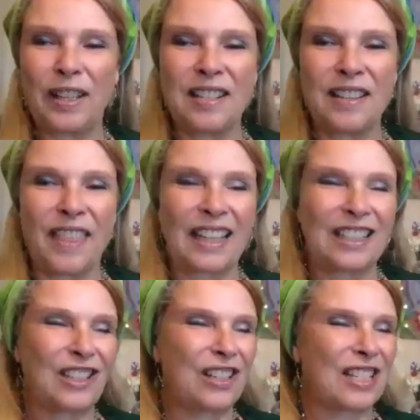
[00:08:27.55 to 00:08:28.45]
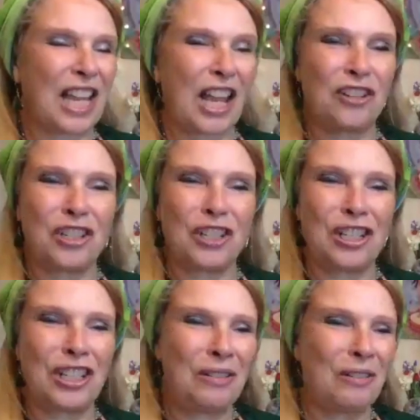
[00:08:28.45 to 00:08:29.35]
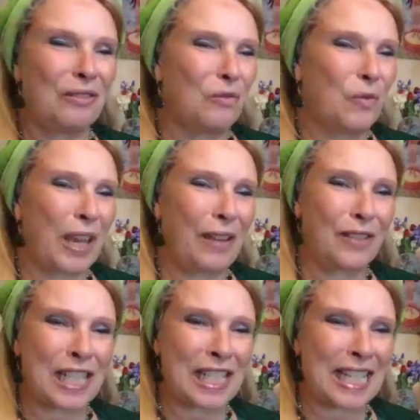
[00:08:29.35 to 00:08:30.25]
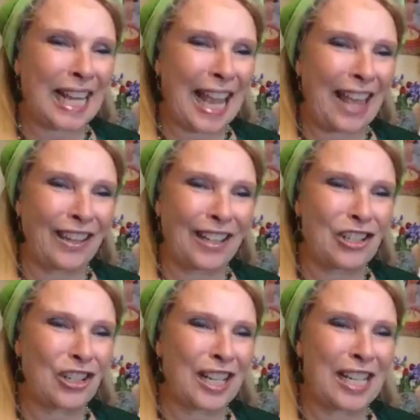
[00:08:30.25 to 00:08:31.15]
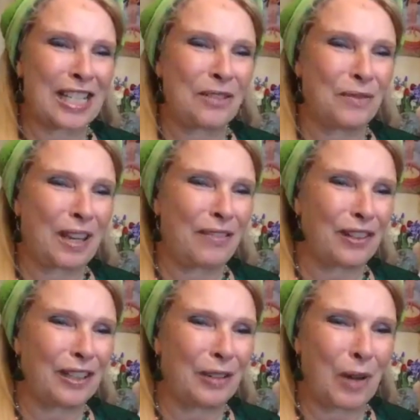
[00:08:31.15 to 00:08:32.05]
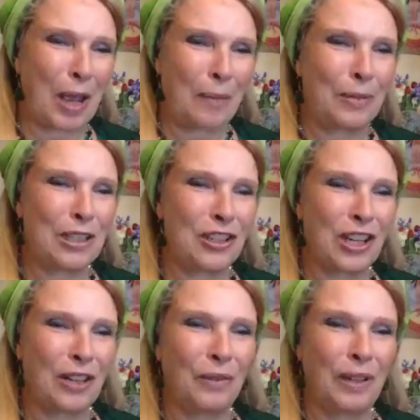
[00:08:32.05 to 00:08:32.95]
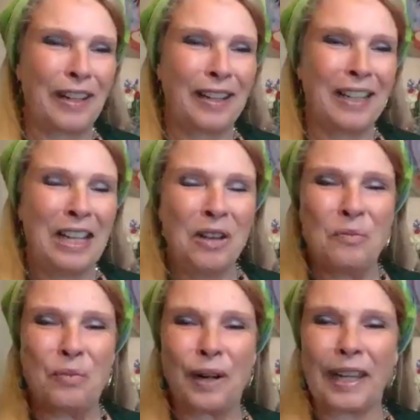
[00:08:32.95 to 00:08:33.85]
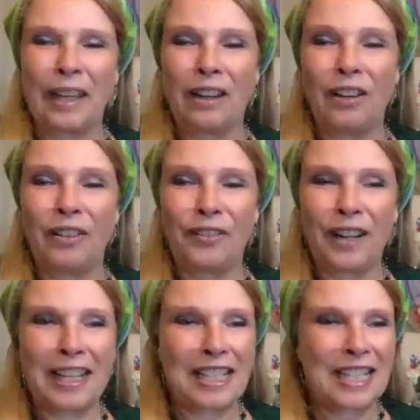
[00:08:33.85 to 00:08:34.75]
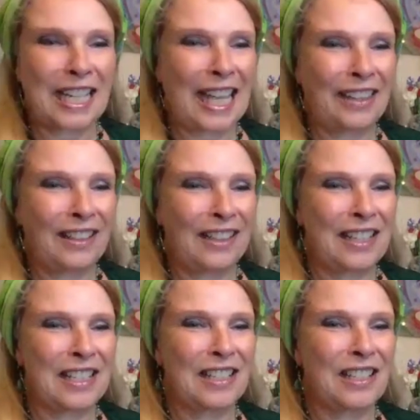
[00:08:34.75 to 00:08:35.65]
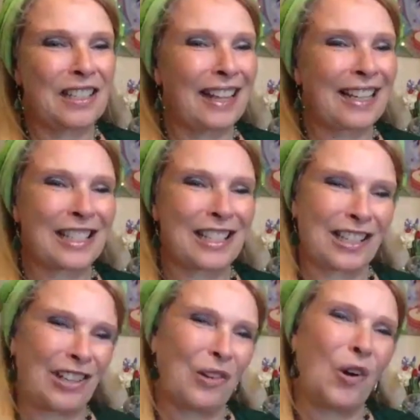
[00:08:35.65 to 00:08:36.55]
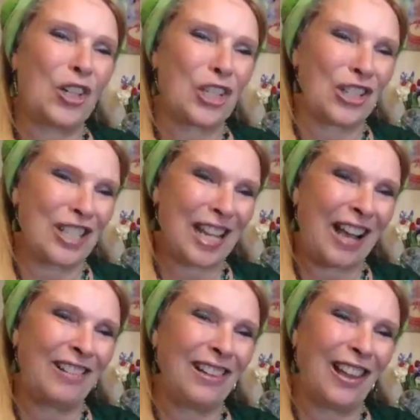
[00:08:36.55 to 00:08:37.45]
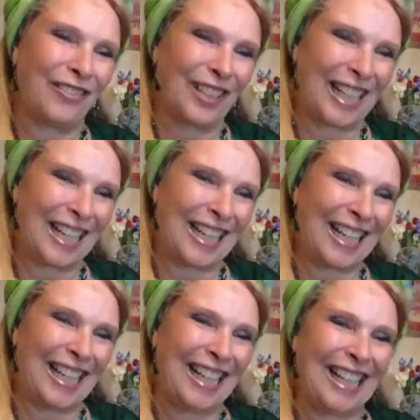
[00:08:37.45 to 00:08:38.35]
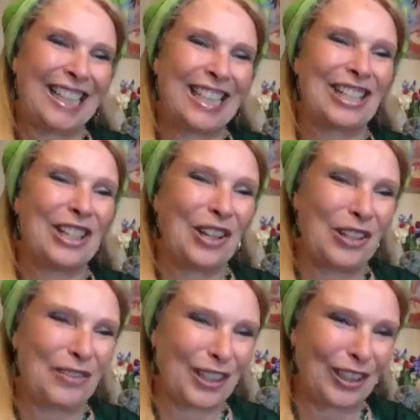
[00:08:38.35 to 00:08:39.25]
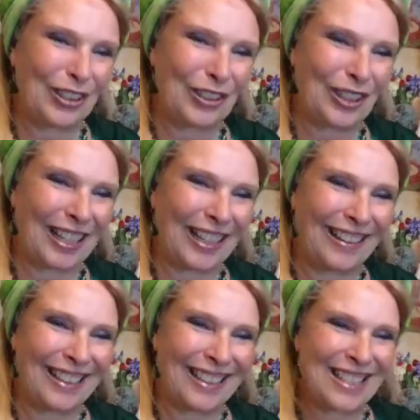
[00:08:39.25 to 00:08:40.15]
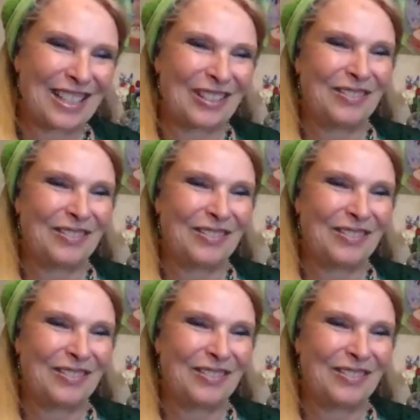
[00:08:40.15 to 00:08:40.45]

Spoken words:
Isn't that just how she weaves us together? She is the weaver and the web, isn't she? And we're bringing her threads together. That's gorgeous. How lovely. I didn't know you were going to do that either.